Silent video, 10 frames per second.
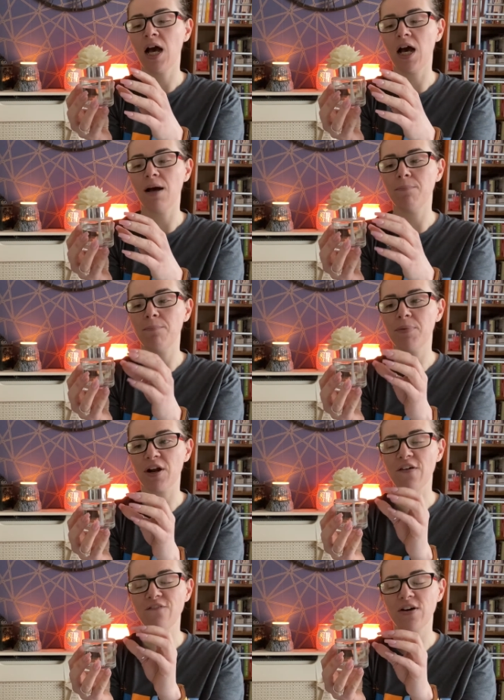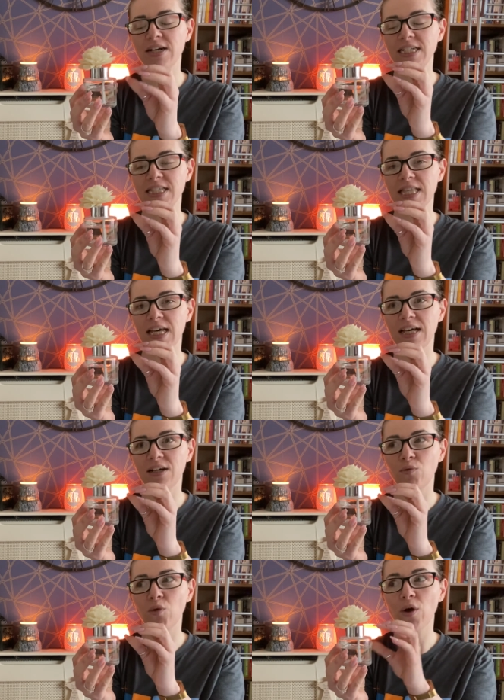but I find that
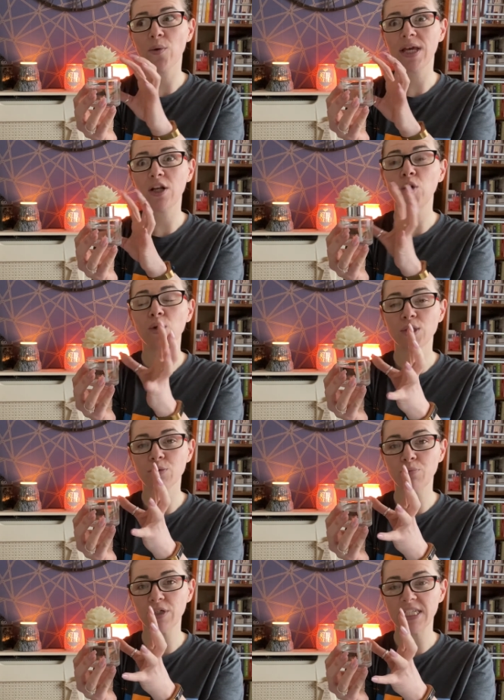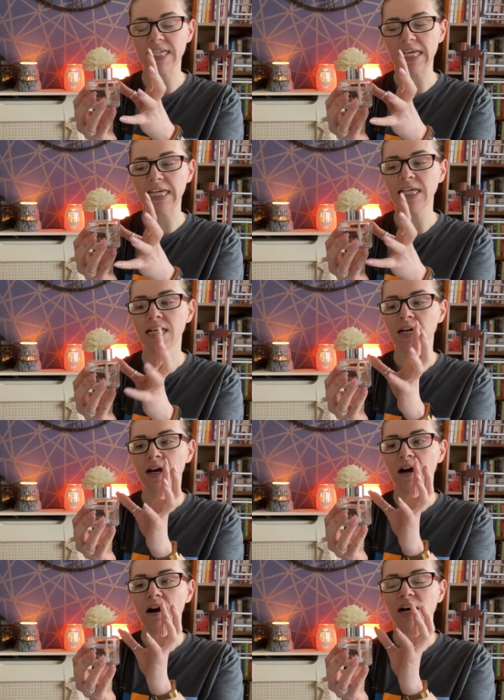although it looks pretty,
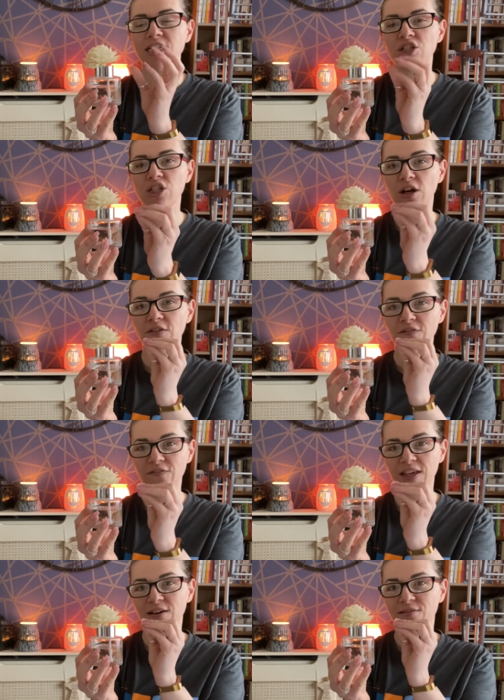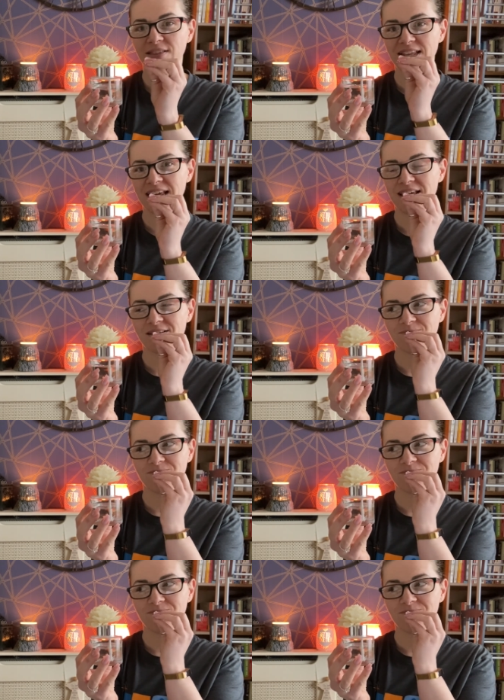I don't feel that it